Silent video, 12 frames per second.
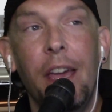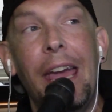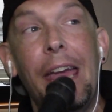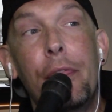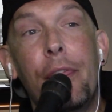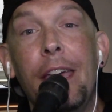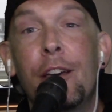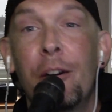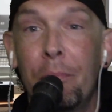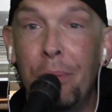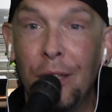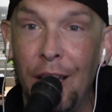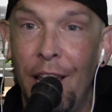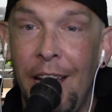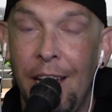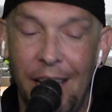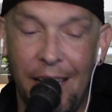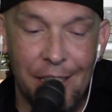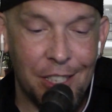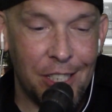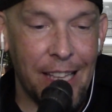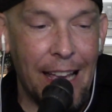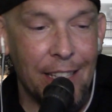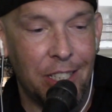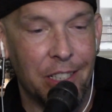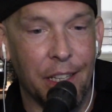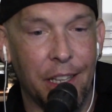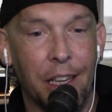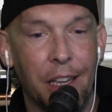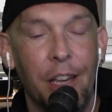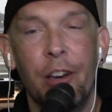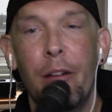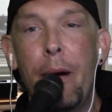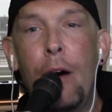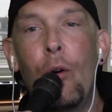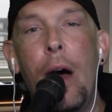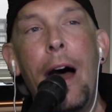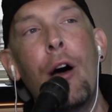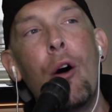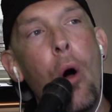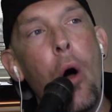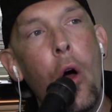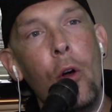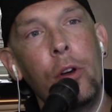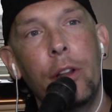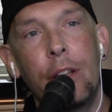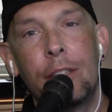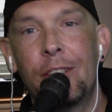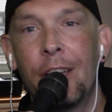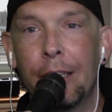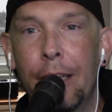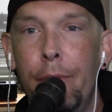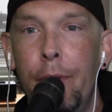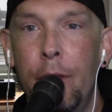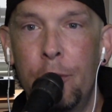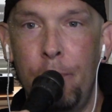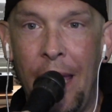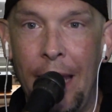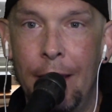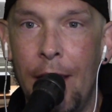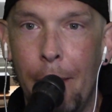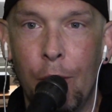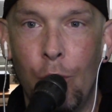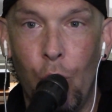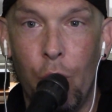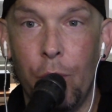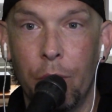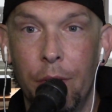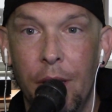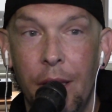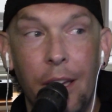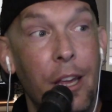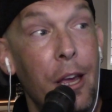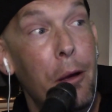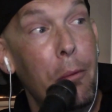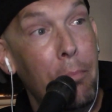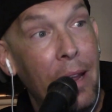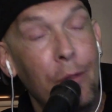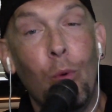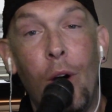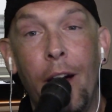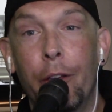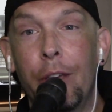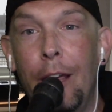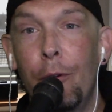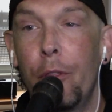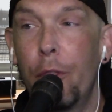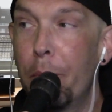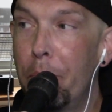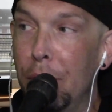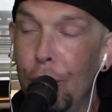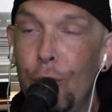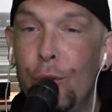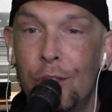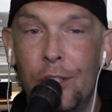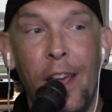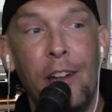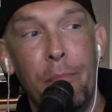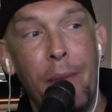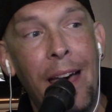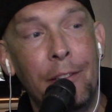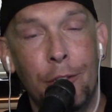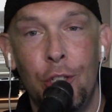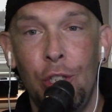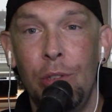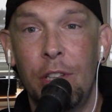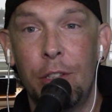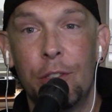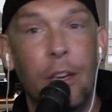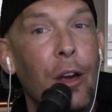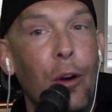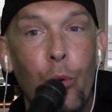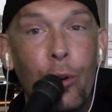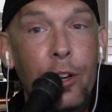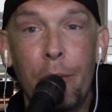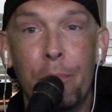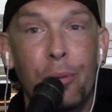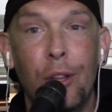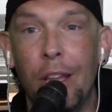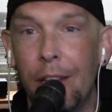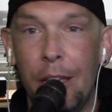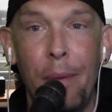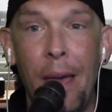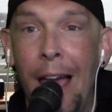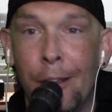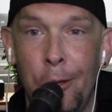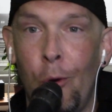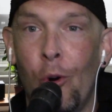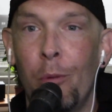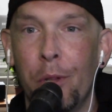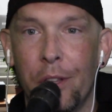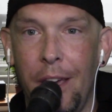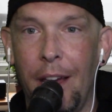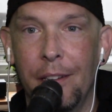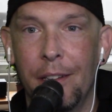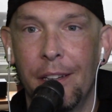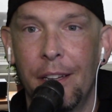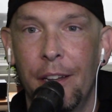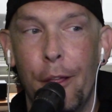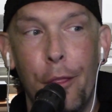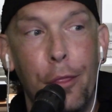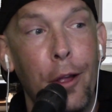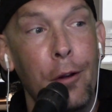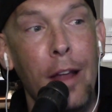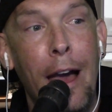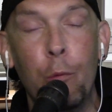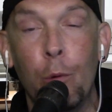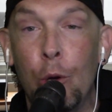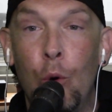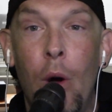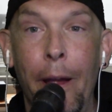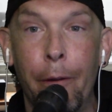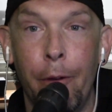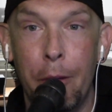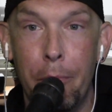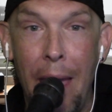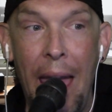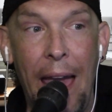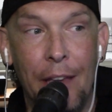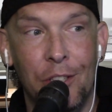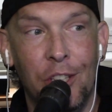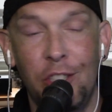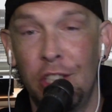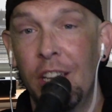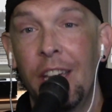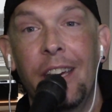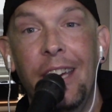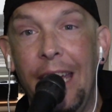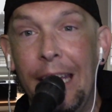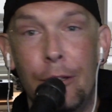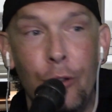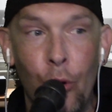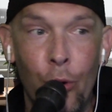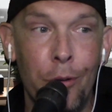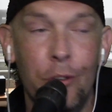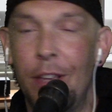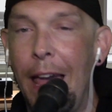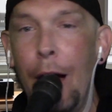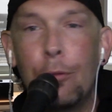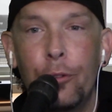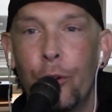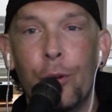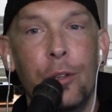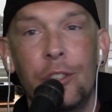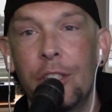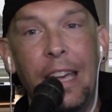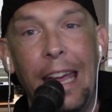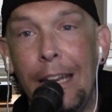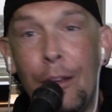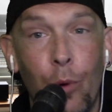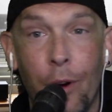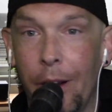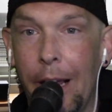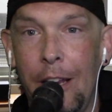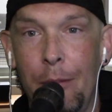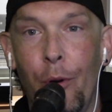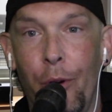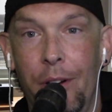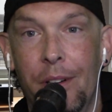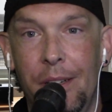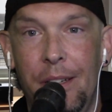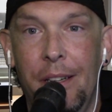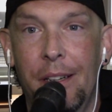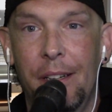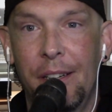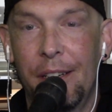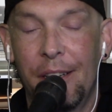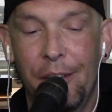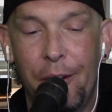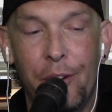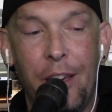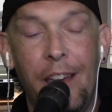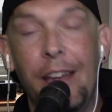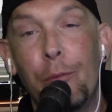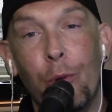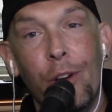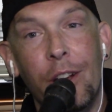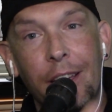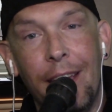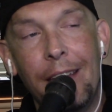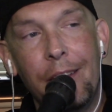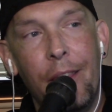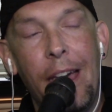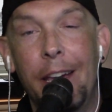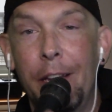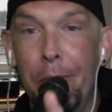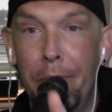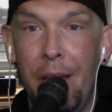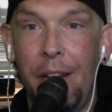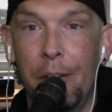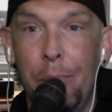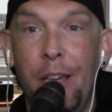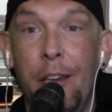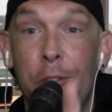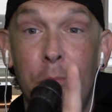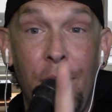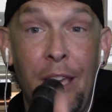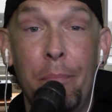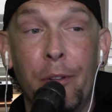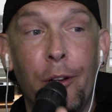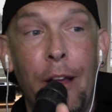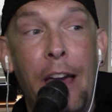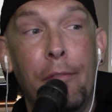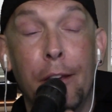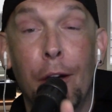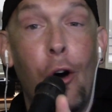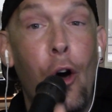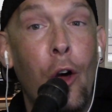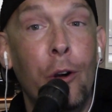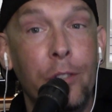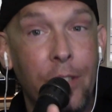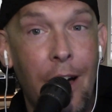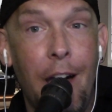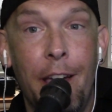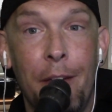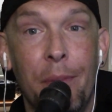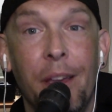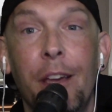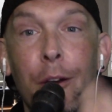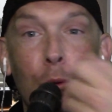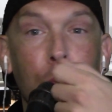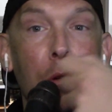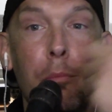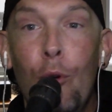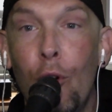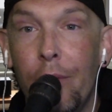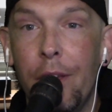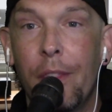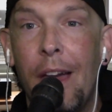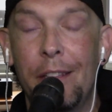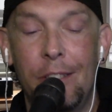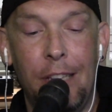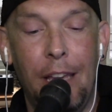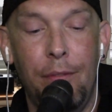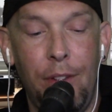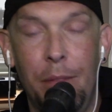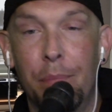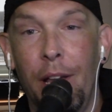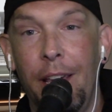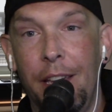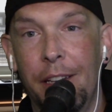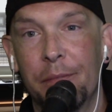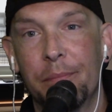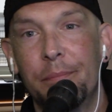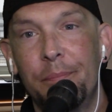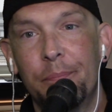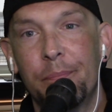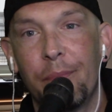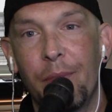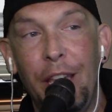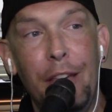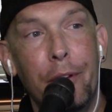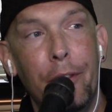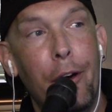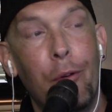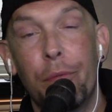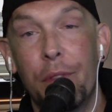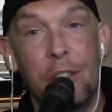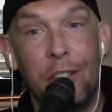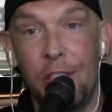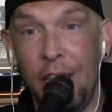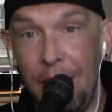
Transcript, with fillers: And they complain incessantly about how hard it is to live in this pandemic world. Meanwhile, here in the blue state of Massachusetts, we're completely back to normal again. They're not requiring masks indoors, outdoors, anywhere anymore. Okay, and we're going to get to that in a minute because people are having a hard time removing that safety blanket. Even though the C